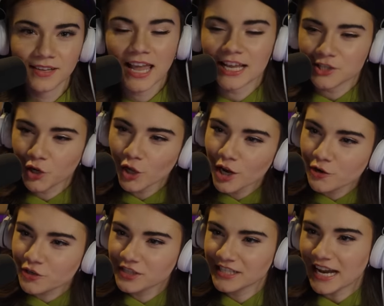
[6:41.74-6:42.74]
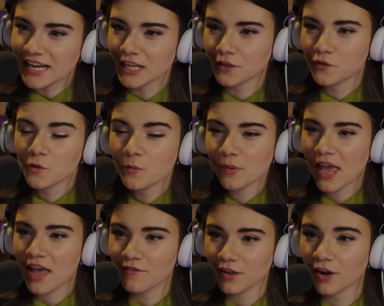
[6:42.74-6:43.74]
He has a good understanding of human
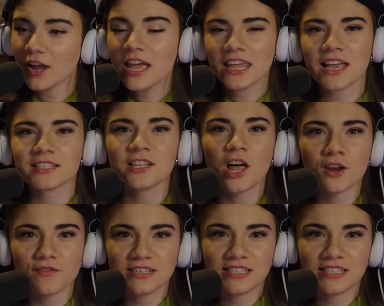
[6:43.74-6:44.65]
behavior. He has a lot of